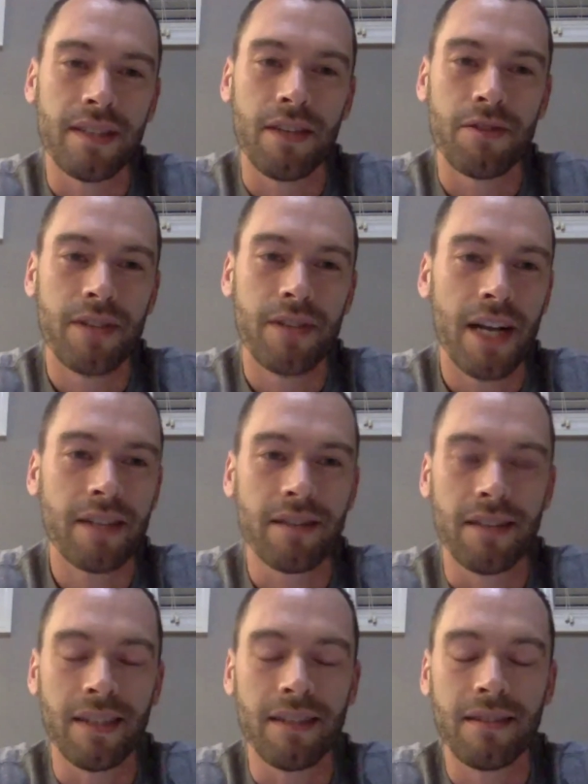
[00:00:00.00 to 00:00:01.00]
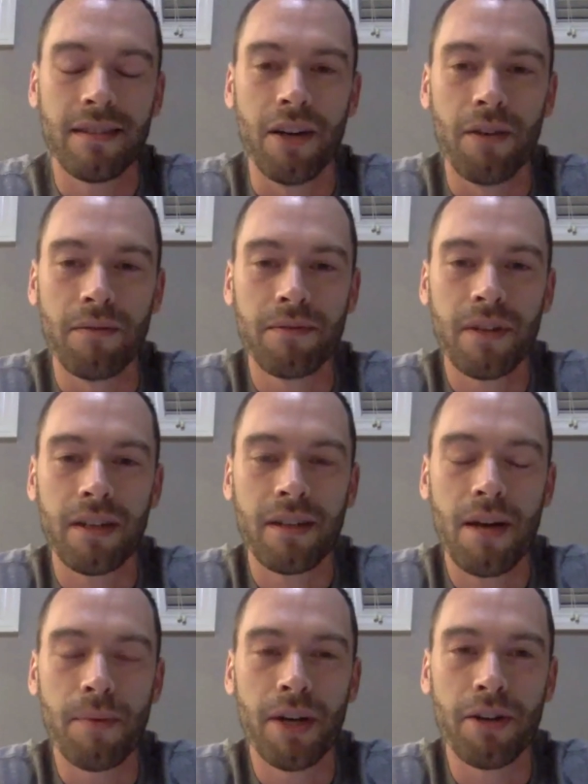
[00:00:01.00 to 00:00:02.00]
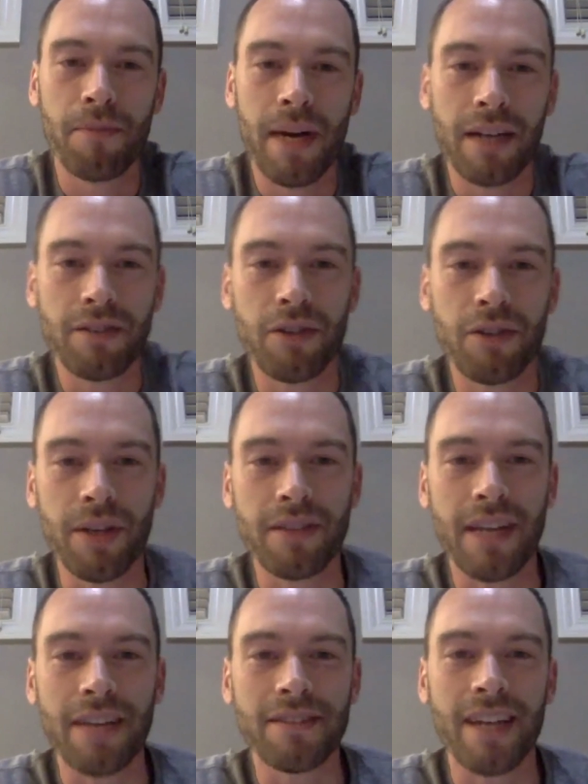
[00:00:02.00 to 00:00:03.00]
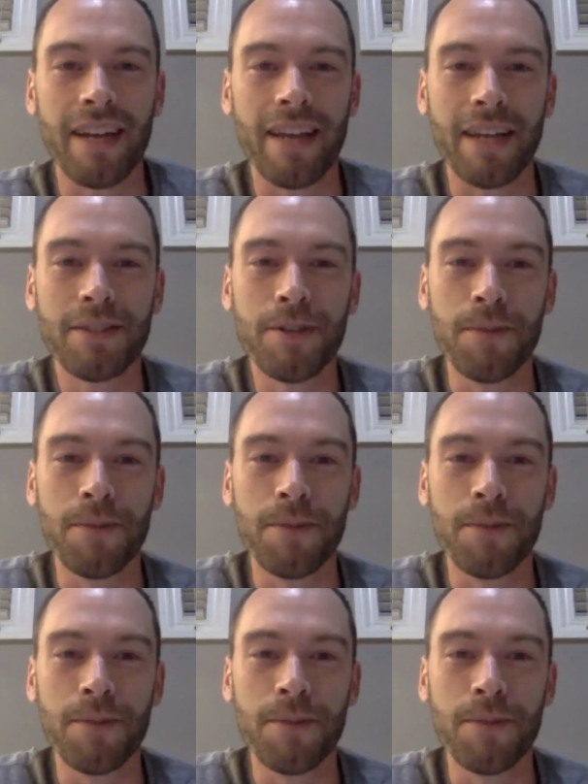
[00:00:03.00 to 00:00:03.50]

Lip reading: There's actually, a couple hundred miles of trails outside of that too.